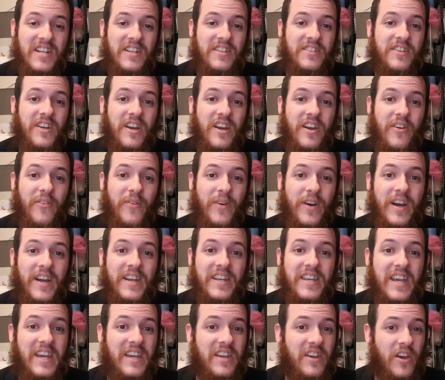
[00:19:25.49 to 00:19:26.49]
So
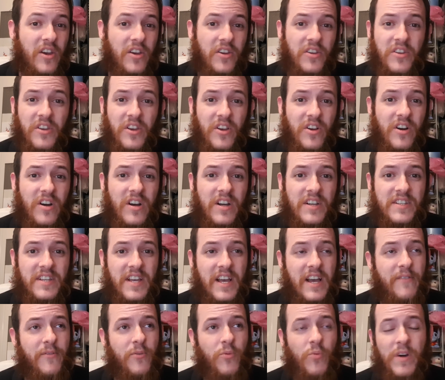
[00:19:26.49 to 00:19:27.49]
yeah, you guys
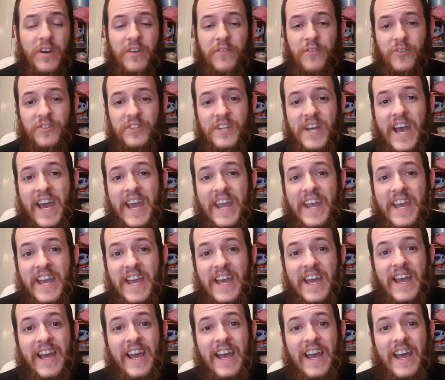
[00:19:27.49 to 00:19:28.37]
have a wonderful day,